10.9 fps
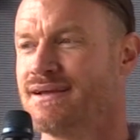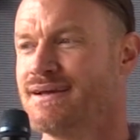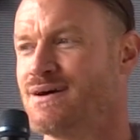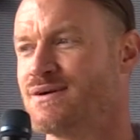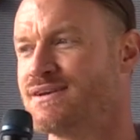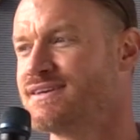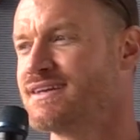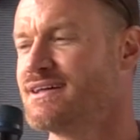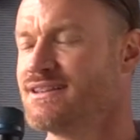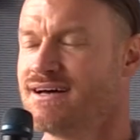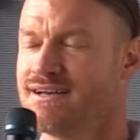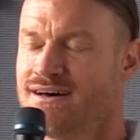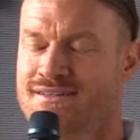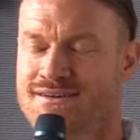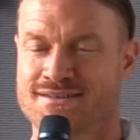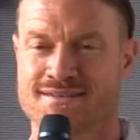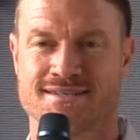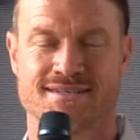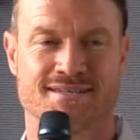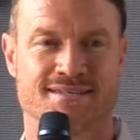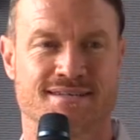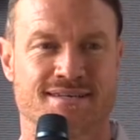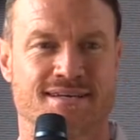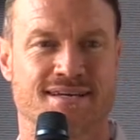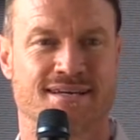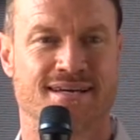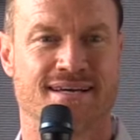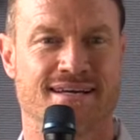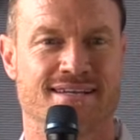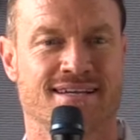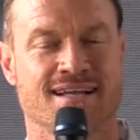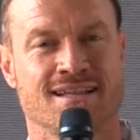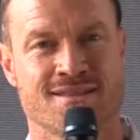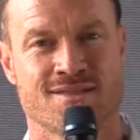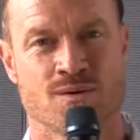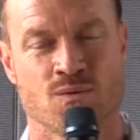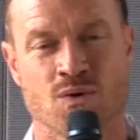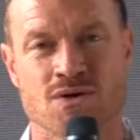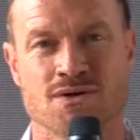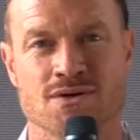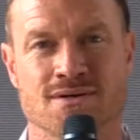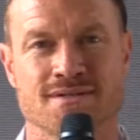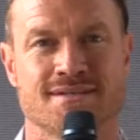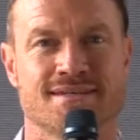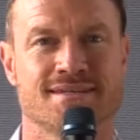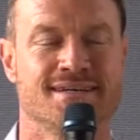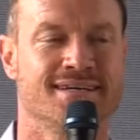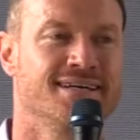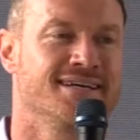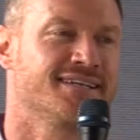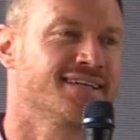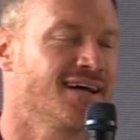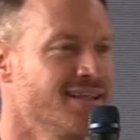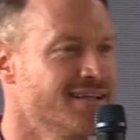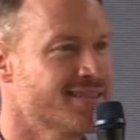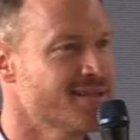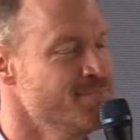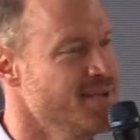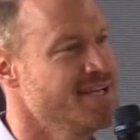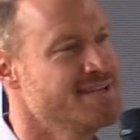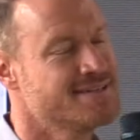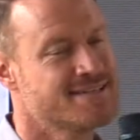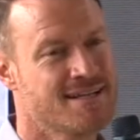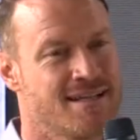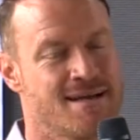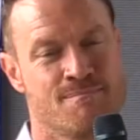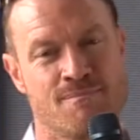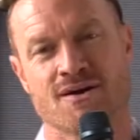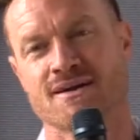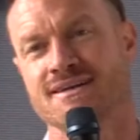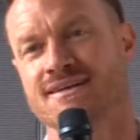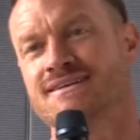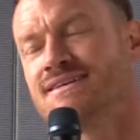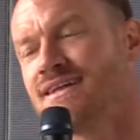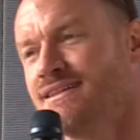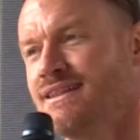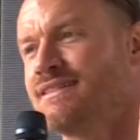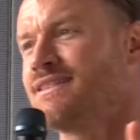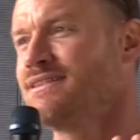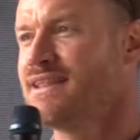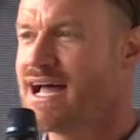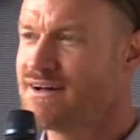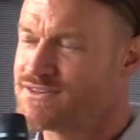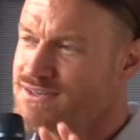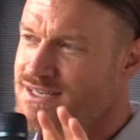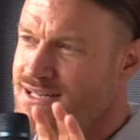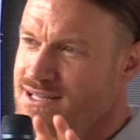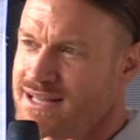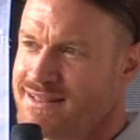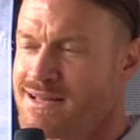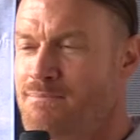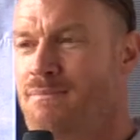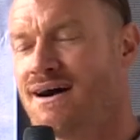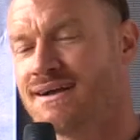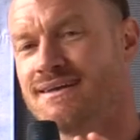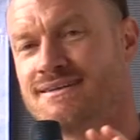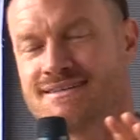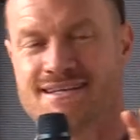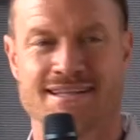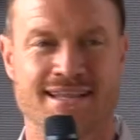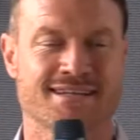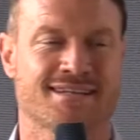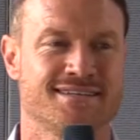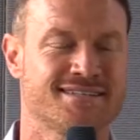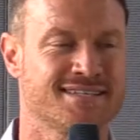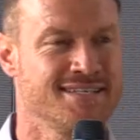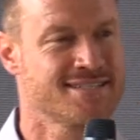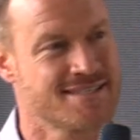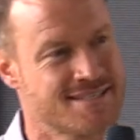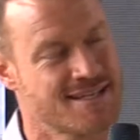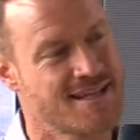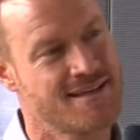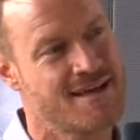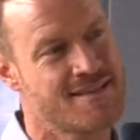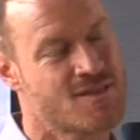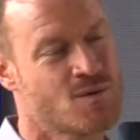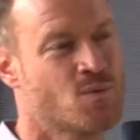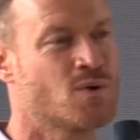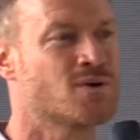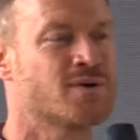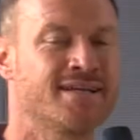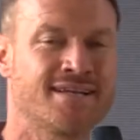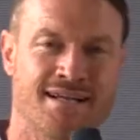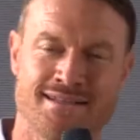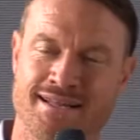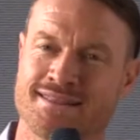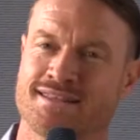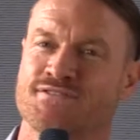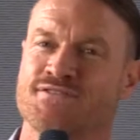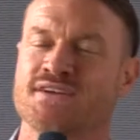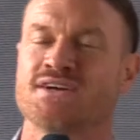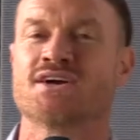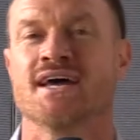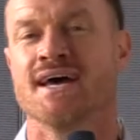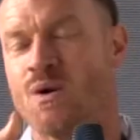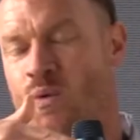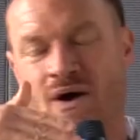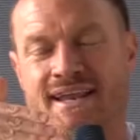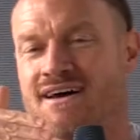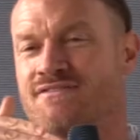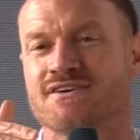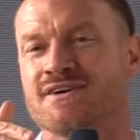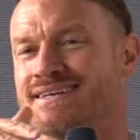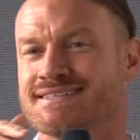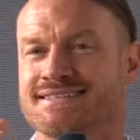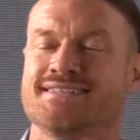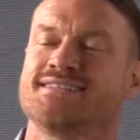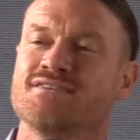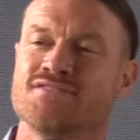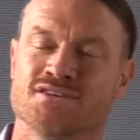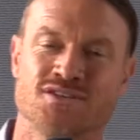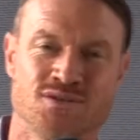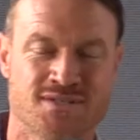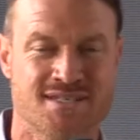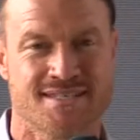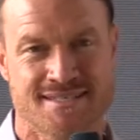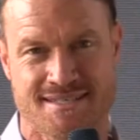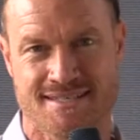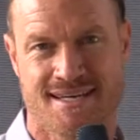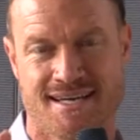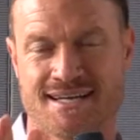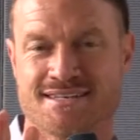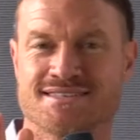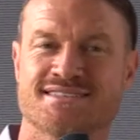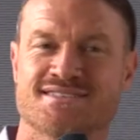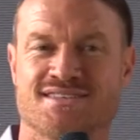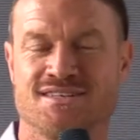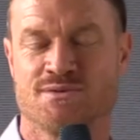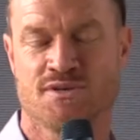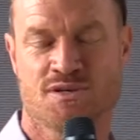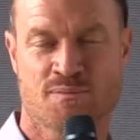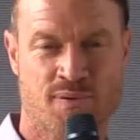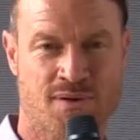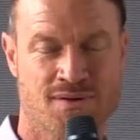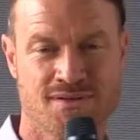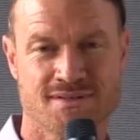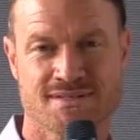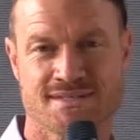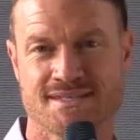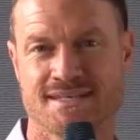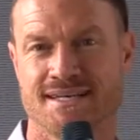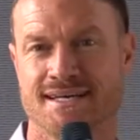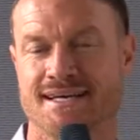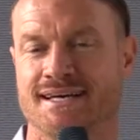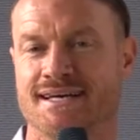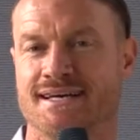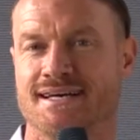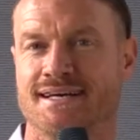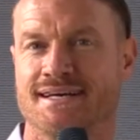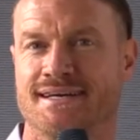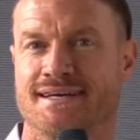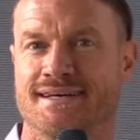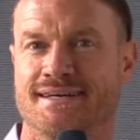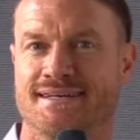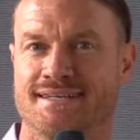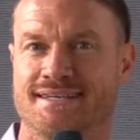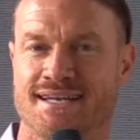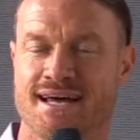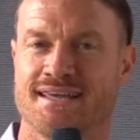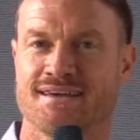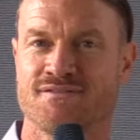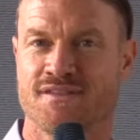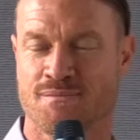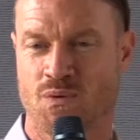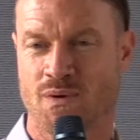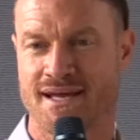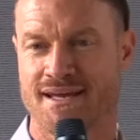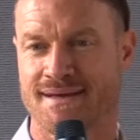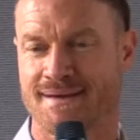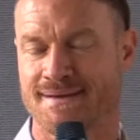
Or did I let others? Did I let the world? Did I let the media? Did I let marketing? Did I let the laughter? Did I let the mocking? Did I let the teasing? Did I let the worry? Did I let the fear? Whatever it is the devil uses to steal your pearls, did I give them away